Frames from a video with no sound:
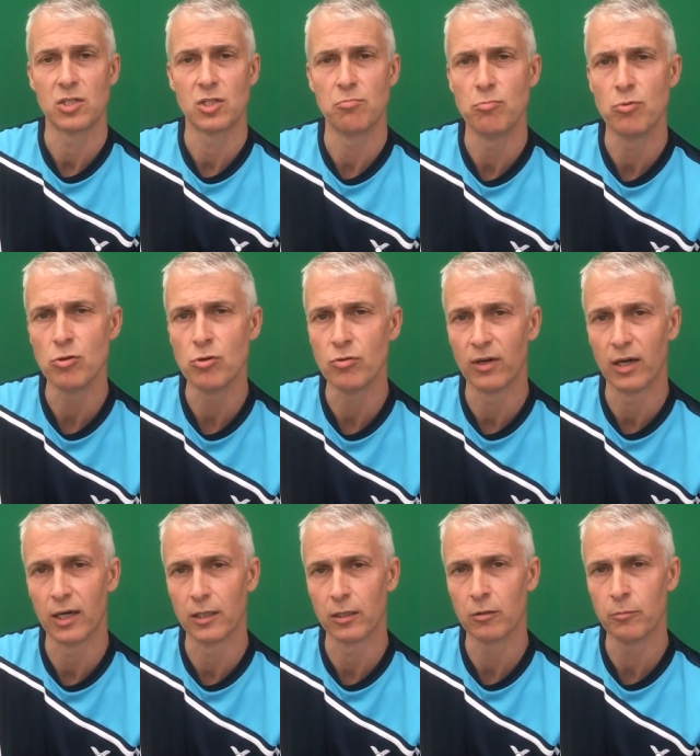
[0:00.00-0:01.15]
to move
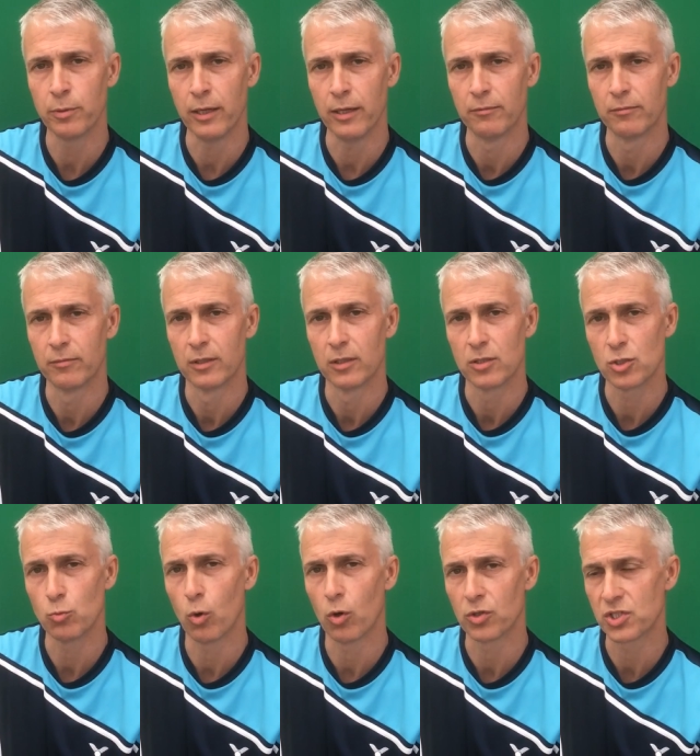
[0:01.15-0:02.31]
a little bit
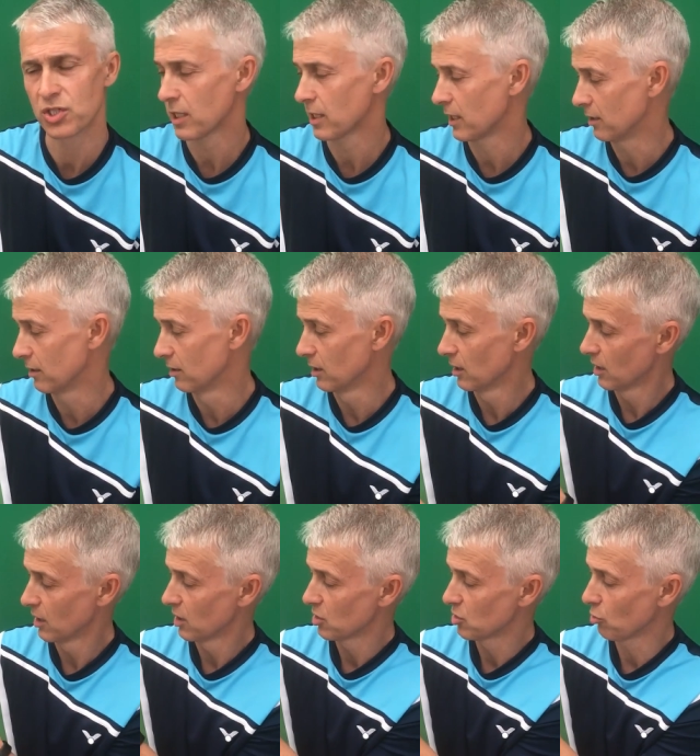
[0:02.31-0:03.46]
to one side.
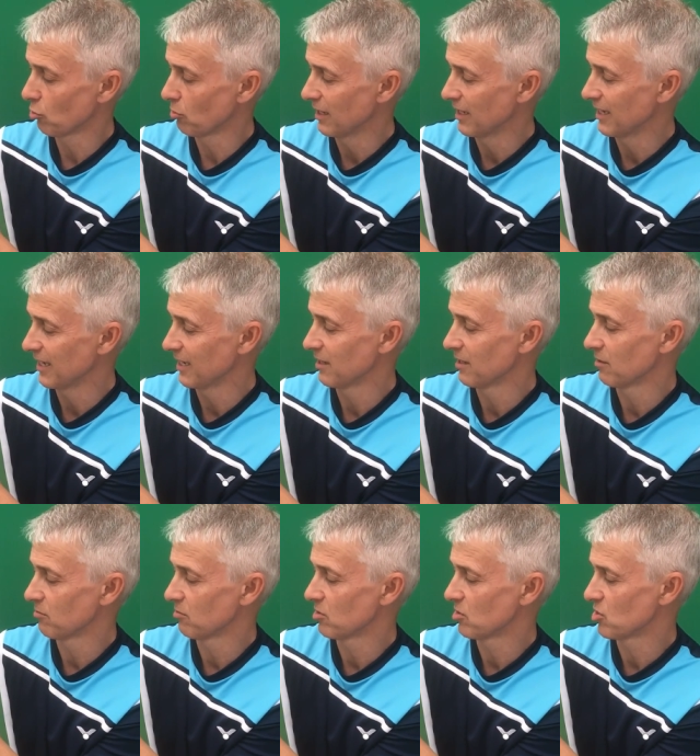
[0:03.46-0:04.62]
So
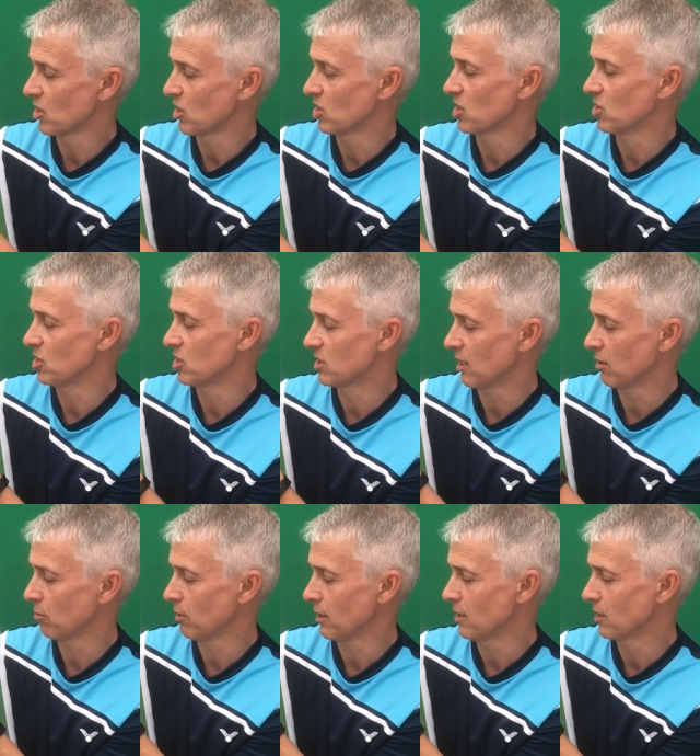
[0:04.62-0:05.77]
six inches
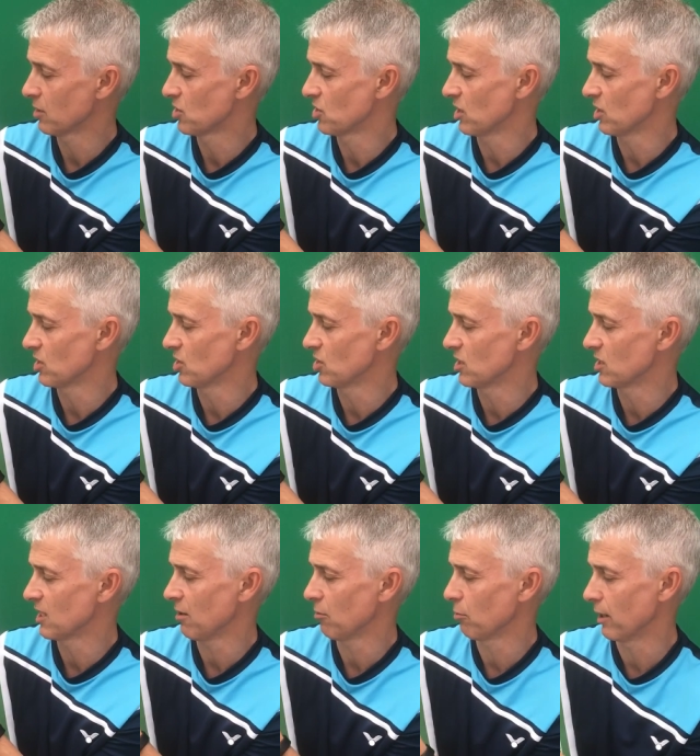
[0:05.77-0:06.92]
that way, six inches
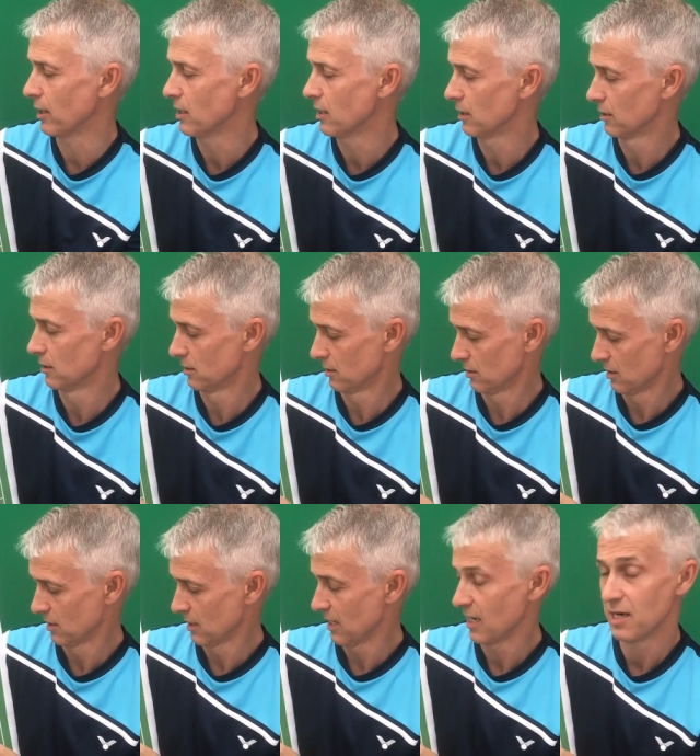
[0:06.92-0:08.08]
that way.
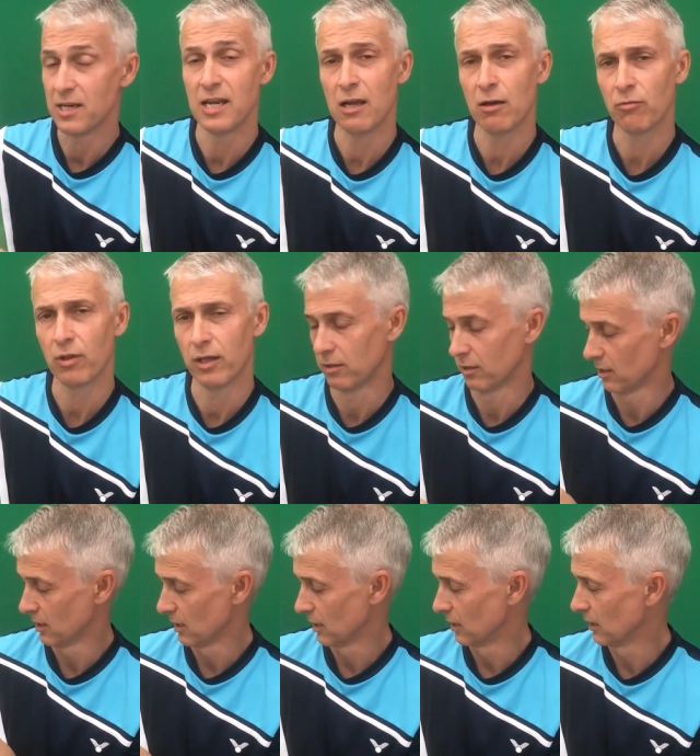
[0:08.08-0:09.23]
Now then,
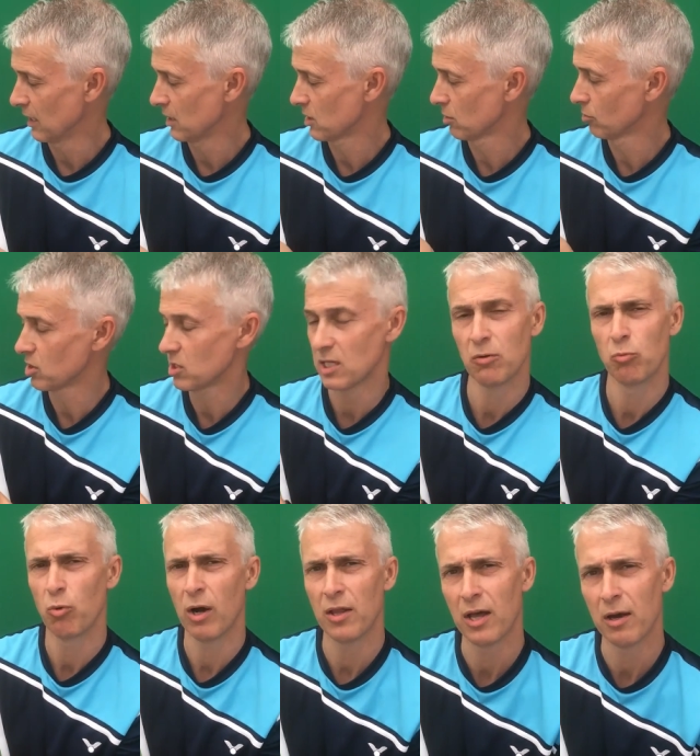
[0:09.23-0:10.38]
let's understand
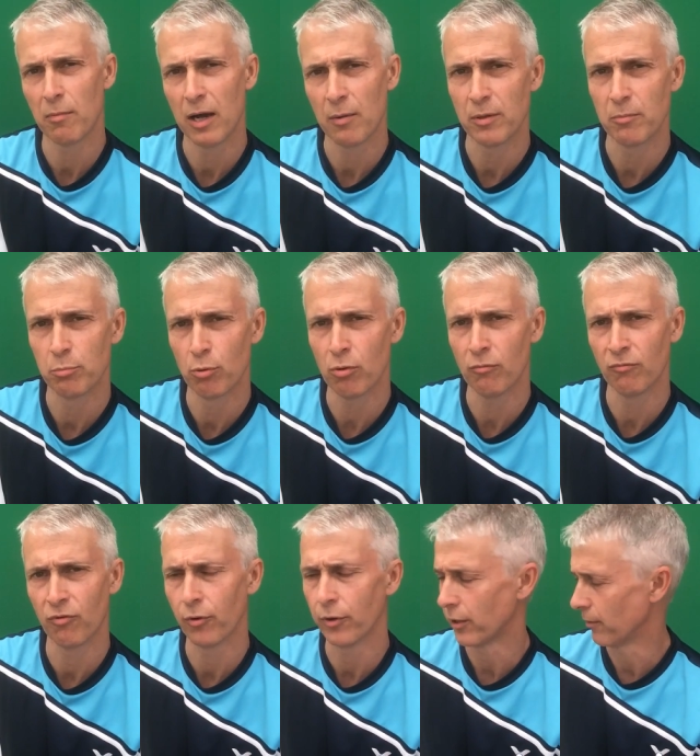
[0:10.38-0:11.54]
why that might be
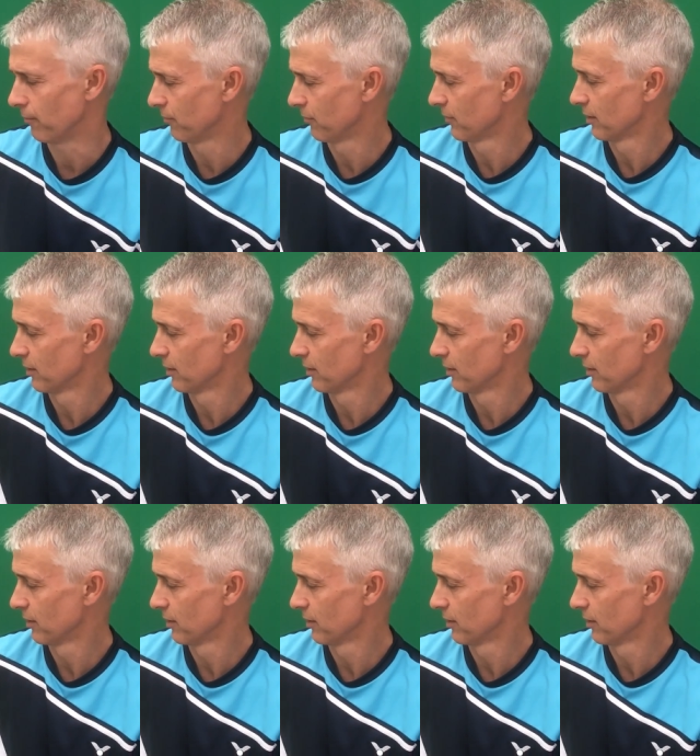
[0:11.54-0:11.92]
important for you.